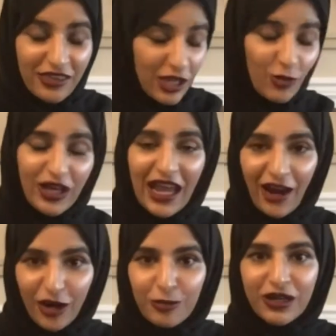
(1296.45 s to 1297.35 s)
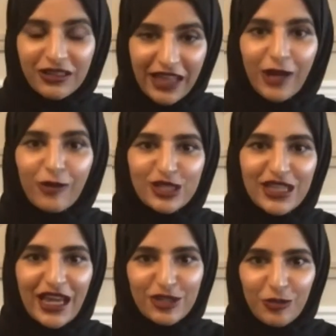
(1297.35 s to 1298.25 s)
the UN Arabic Language
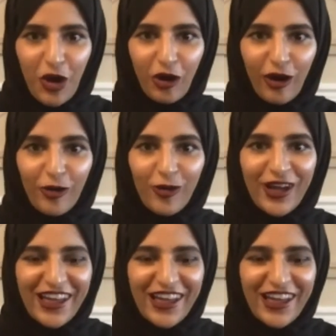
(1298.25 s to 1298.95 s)
Day tomorrow.